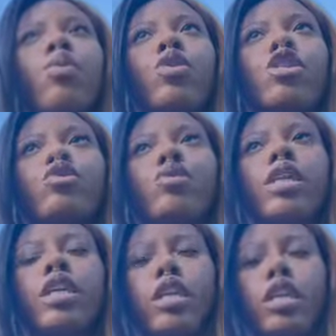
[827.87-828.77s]
what you
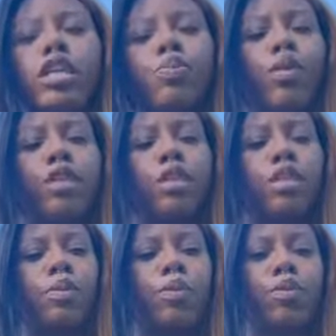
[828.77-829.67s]
need, expressing
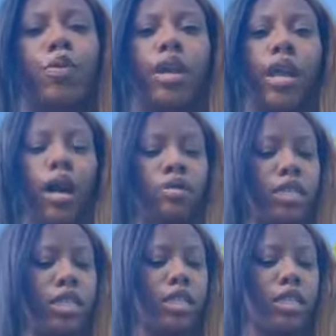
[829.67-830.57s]
to people right now,
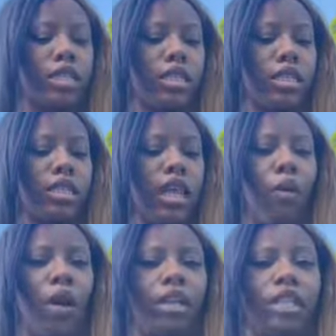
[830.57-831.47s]
this is
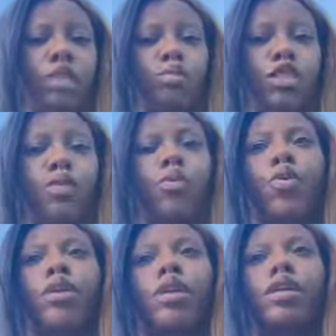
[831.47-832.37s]
how I need to be
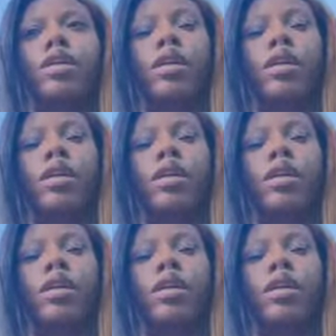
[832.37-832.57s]
supported.